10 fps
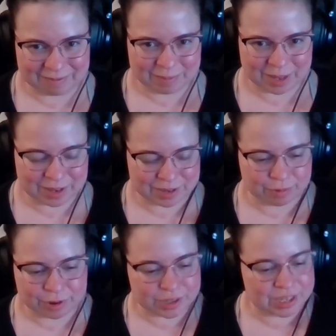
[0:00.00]
because
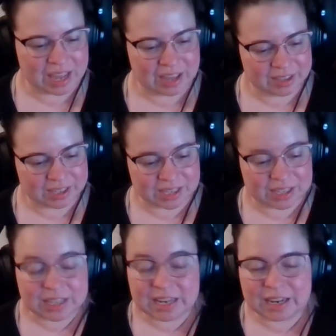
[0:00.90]
we're seeing this
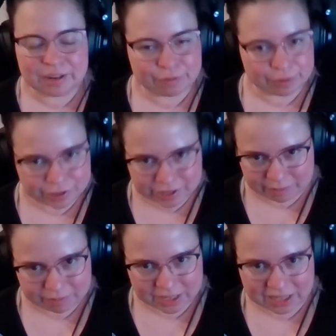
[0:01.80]
need for
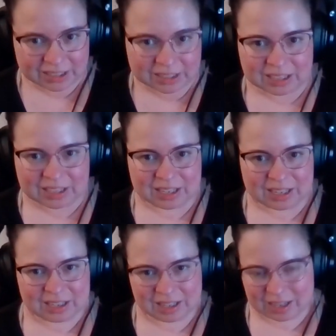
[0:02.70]
something.
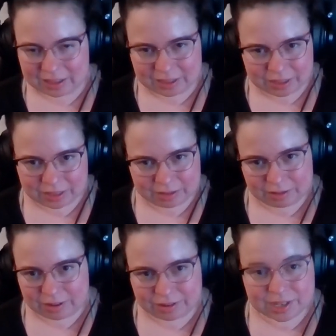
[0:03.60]
Like
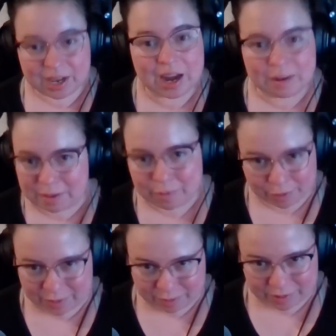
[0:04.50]
there's got to be
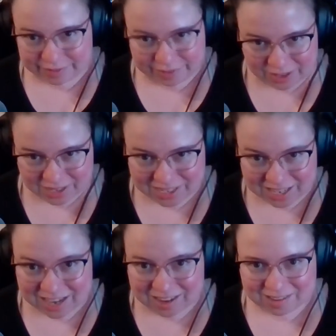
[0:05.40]
more people that feel this
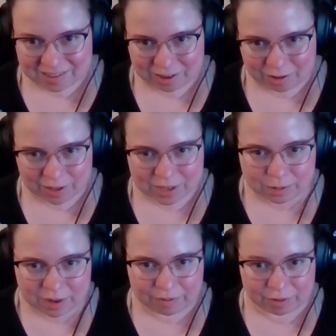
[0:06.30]
need. That's
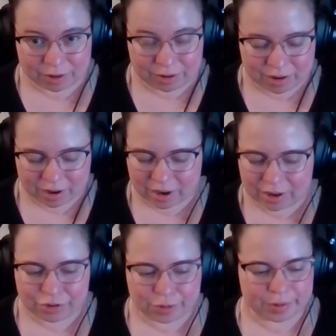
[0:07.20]
what I've learned
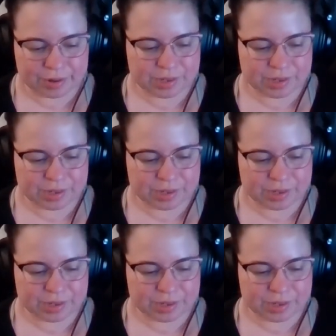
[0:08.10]
100%.